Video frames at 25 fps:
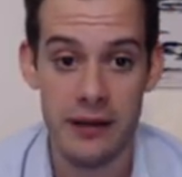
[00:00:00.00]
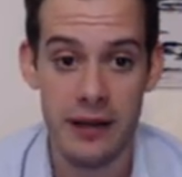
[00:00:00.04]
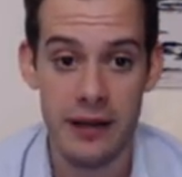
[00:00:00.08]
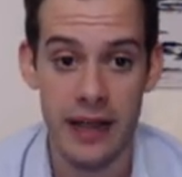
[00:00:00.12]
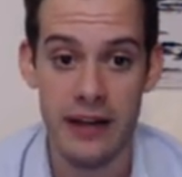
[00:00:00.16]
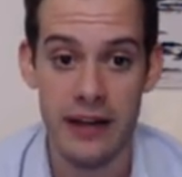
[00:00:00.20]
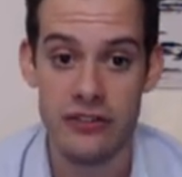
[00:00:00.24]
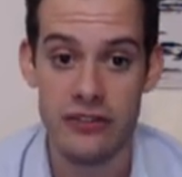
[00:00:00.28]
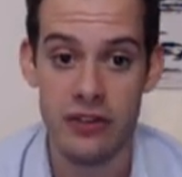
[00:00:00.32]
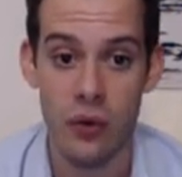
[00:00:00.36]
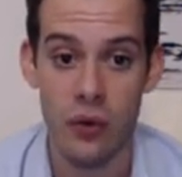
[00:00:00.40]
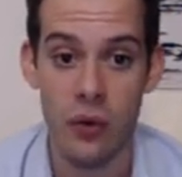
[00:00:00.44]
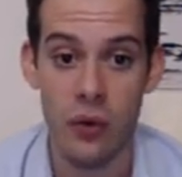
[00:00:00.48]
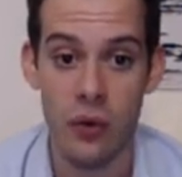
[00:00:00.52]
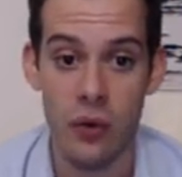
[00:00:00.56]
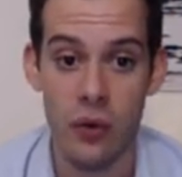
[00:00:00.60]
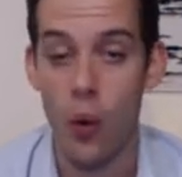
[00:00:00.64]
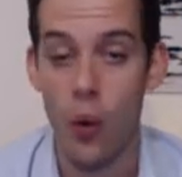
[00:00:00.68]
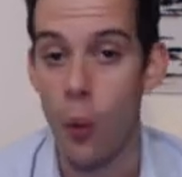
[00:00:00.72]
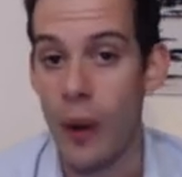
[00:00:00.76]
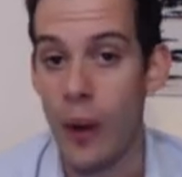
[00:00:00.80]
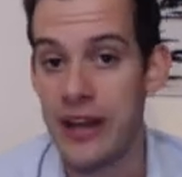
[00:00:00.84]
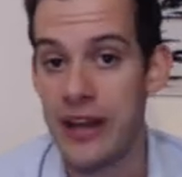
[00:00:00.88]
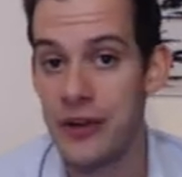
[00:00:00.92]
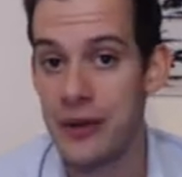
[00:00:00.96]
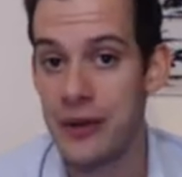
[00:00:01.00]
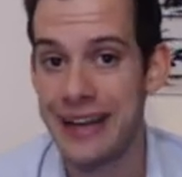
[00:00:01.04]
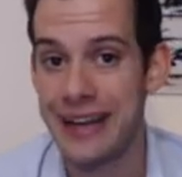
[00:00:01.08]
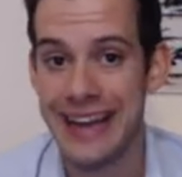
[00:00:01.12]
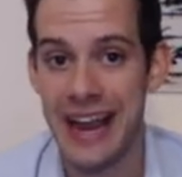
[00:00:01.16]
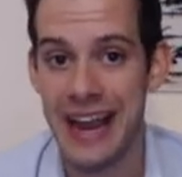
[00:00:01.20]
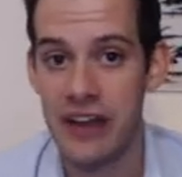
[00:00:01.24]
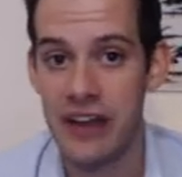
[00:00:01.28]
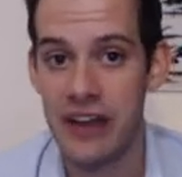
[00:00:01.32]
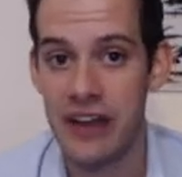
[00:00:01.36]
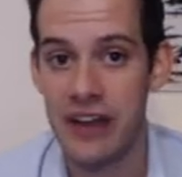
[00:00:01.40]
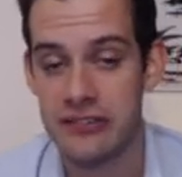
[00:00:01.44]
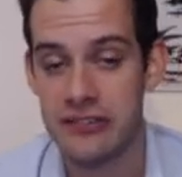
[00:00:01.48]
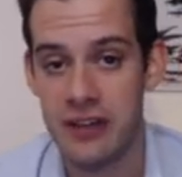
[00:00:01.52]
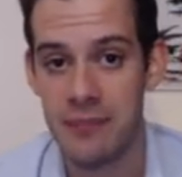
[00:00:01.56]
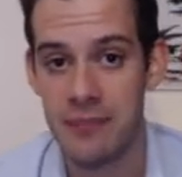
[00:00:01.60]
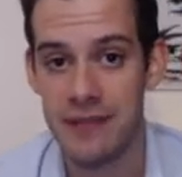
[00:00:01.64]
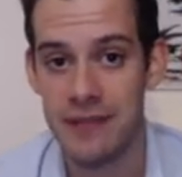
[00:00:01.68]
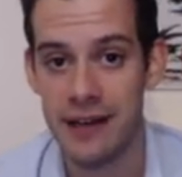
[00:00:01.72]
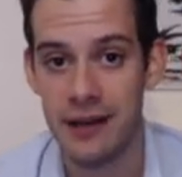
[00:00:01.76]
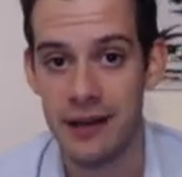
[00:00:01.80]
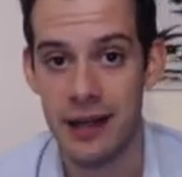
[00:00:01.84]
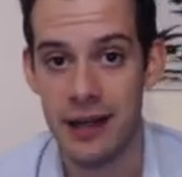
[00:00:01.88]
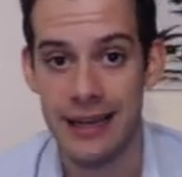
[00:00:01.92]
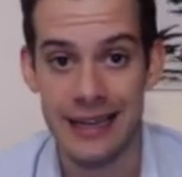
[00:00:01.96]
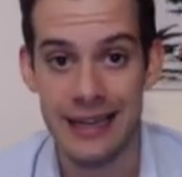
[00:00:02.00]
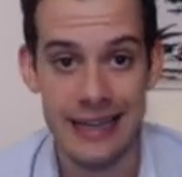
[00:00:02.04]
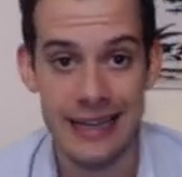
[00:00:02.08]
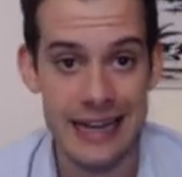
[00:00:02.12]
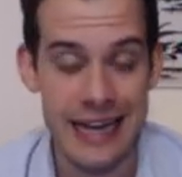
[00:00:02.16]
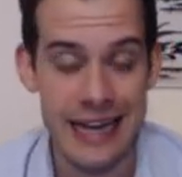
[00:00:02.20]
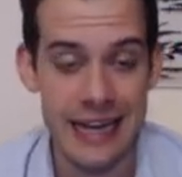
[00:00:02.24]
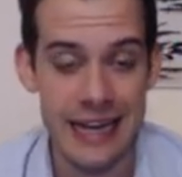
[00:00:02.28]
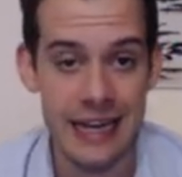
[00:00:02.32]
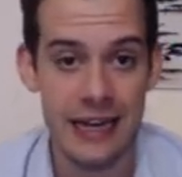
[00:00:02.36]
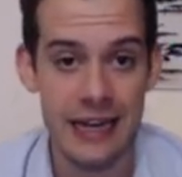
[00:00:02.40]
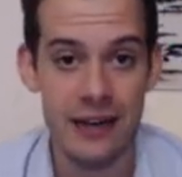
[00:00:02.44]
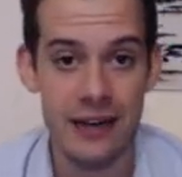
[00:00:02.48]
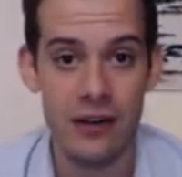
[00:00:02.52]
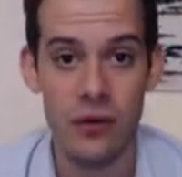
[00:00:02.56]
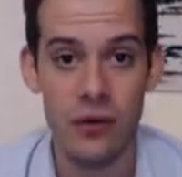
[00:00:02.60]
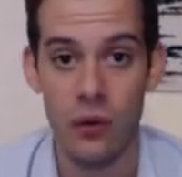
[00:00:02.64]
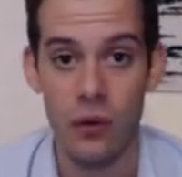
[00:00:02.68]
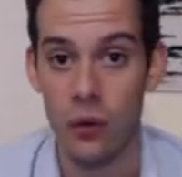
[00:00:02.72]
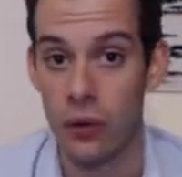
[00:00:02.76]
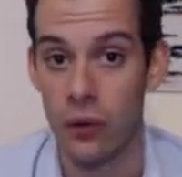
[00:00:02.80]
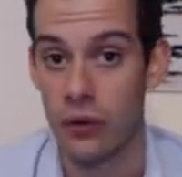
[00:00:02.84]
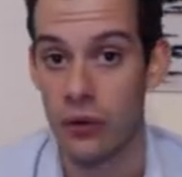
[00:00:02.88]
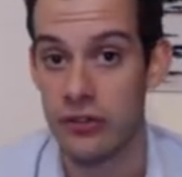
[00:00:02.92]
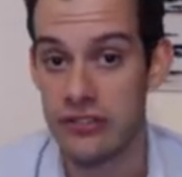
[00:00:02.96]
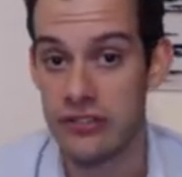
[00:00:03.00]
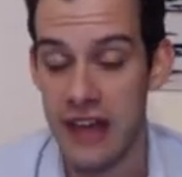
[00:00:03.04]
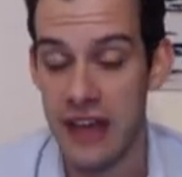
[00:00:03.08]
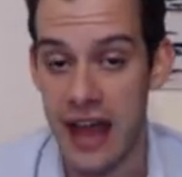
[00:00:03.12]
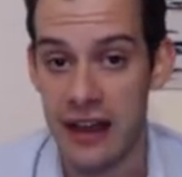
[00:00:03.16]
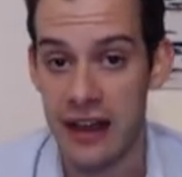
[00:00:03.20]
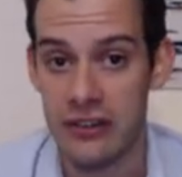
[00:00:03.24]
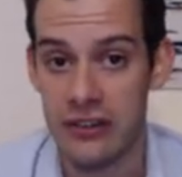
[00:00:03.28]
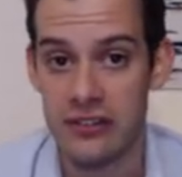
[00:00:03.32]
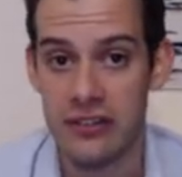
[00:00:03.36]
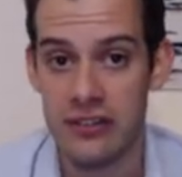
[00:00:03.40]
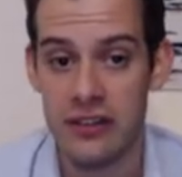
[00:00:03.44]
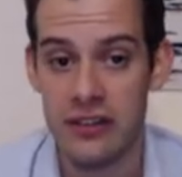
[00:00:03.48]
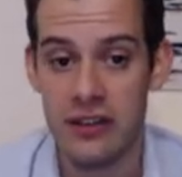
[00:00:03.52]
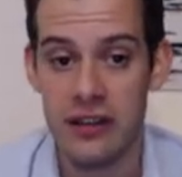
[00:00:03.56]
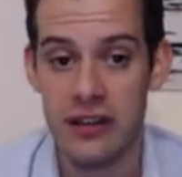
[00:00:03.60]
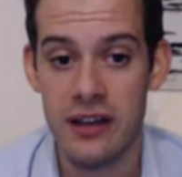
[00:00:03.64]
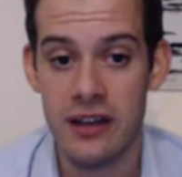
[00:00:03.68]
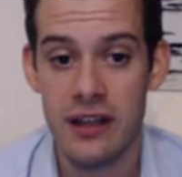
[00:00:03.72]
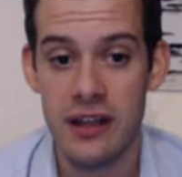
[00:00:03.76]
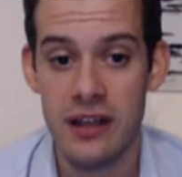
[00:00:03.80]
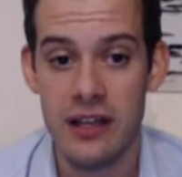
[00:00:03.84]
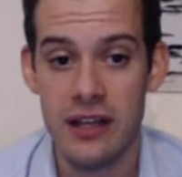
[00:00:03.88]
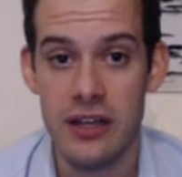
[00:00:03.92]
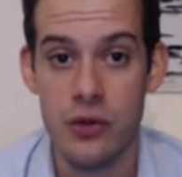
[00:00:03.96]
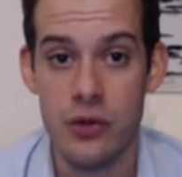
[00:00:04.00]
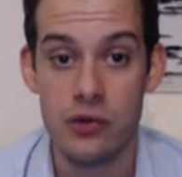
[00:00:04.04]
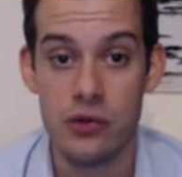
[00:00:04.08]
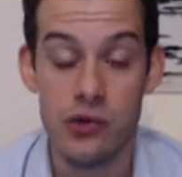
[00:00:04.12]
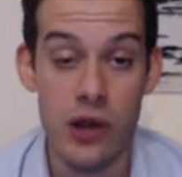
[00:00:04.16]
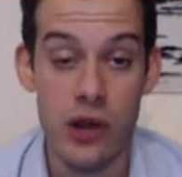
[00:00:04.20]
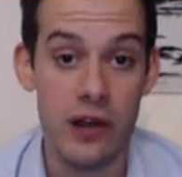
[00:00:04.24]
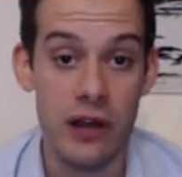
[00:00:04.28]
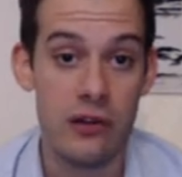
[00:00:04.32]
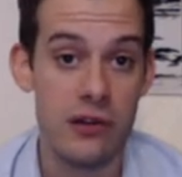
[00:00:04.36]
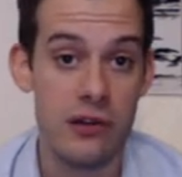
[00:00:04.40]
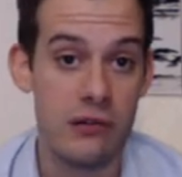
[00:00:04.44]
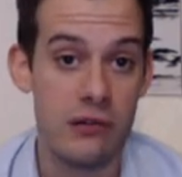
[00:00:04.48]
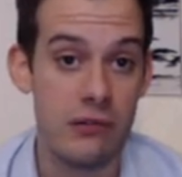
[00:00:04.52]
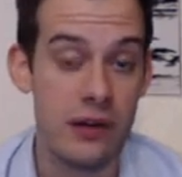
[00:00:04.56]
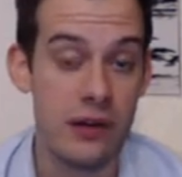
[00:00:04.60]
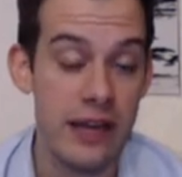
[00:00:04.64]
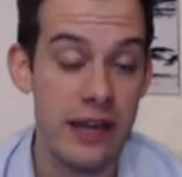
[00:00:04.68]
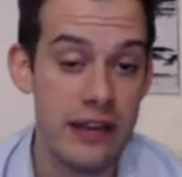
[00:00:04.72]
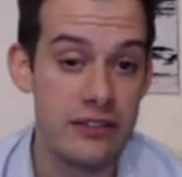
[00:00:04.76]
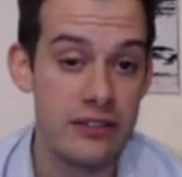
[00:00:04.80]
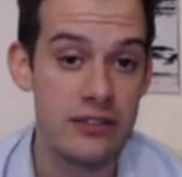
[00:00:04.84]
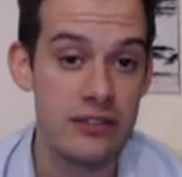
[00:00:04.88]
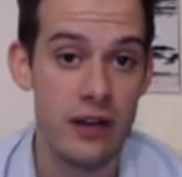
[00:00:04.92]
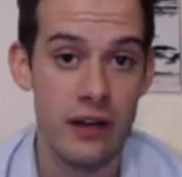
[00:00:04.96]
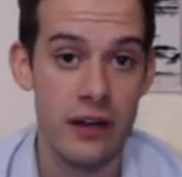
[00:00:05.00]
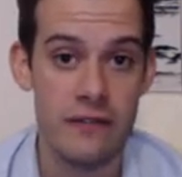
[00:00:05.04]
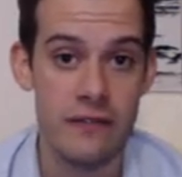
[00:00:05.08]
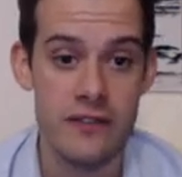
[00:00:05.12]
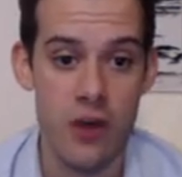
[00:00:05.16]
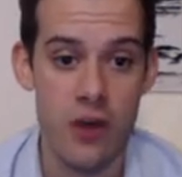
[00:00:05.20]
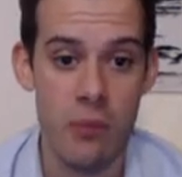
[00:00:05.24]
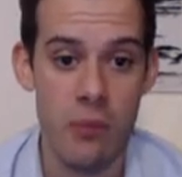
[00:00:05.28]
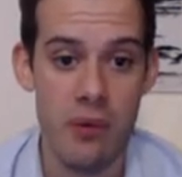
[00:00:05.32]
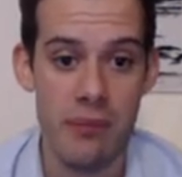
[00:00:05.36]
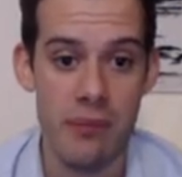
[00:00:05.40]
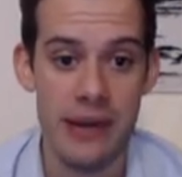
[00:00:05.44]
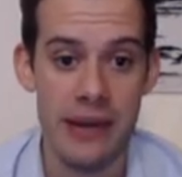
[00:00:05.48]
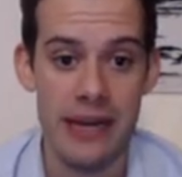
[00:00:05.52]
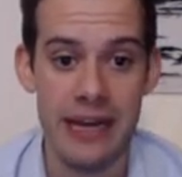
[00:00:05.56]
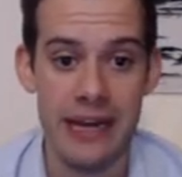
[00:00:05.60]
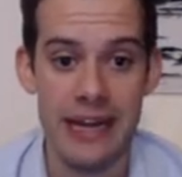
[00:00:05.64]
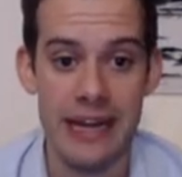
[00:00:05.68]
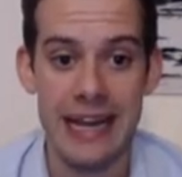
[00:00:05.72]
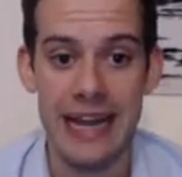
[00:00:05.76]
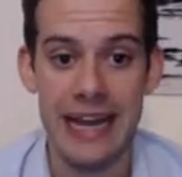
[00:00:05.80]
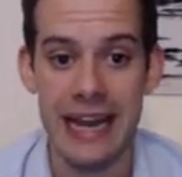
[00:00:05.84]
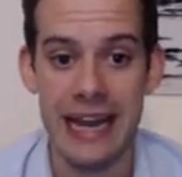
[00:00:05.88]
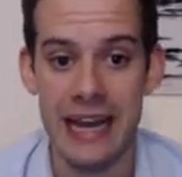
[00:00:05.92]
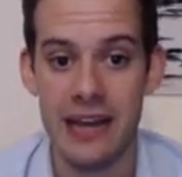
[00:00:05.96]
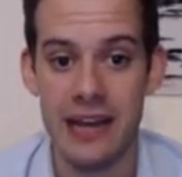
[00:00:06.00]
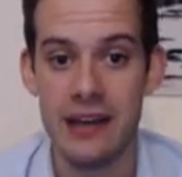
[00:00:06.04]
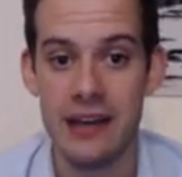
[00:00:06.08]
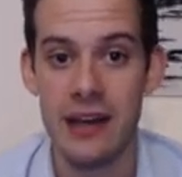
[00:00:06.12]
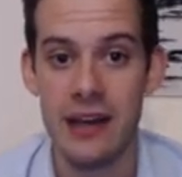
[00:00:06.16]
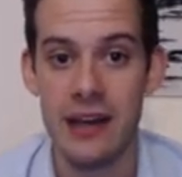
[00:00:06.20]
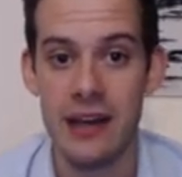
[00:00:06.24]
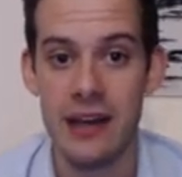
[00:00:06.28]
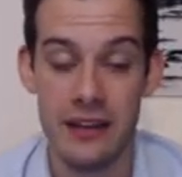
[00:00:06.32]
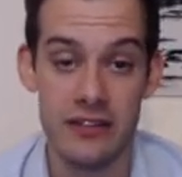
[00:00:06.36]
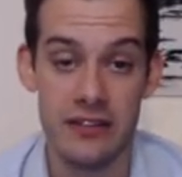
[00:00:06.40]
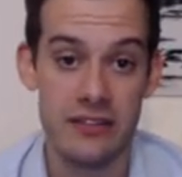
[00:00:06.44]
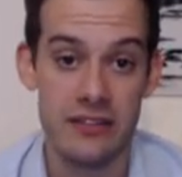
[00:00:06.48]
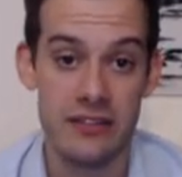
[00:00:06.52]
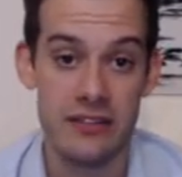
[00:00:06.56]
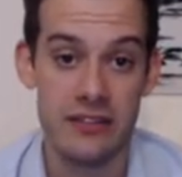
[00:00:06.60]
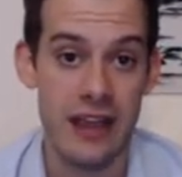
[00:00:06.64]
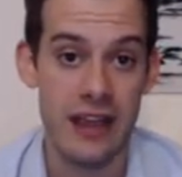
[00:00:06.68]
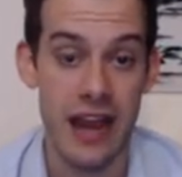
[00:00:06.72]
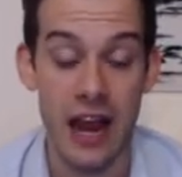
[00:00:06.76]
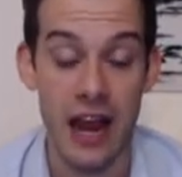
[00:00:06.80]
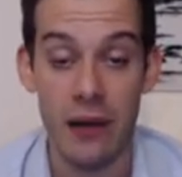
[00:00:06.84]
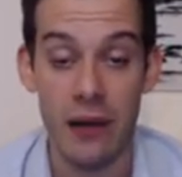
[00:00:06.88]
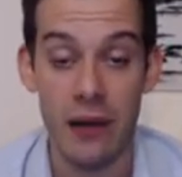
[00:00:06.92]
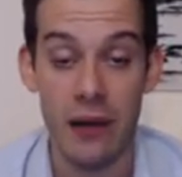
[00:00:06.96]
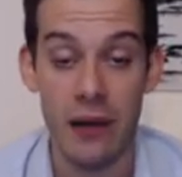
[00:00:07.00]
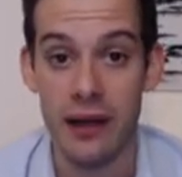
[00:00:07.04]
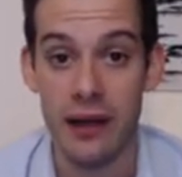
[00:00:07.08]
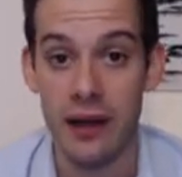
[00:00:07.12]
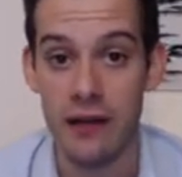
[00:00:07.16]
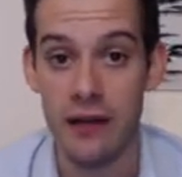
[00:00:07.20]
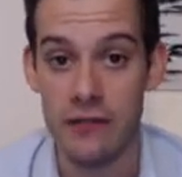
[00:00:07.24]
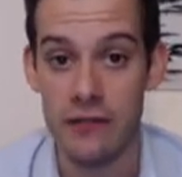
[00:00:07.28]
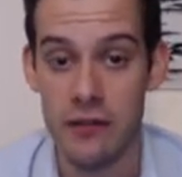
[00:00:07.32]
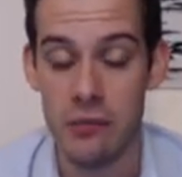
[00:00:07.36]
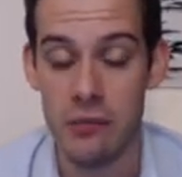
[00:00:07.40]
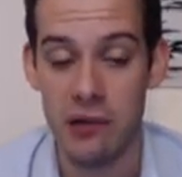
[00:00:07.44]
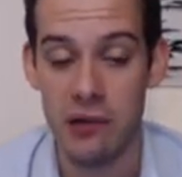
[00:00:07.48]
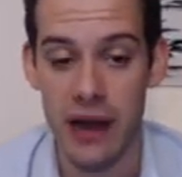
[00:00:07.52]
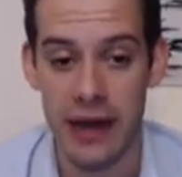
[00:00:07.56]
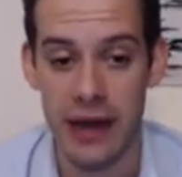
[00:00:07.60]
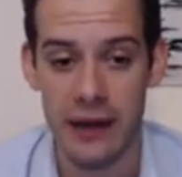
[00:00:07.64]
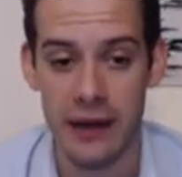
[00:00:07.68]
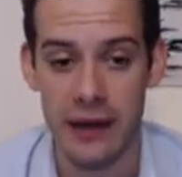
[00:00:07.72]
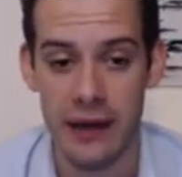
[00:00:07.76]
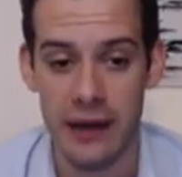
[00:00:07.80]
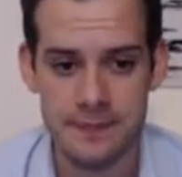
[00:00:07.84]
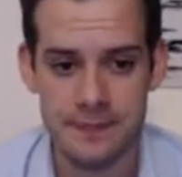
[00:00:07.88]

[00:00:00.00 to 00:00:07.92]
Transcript: And so when you engage in something like eating or sex, you trigger the release of dopamine in this area of the brain.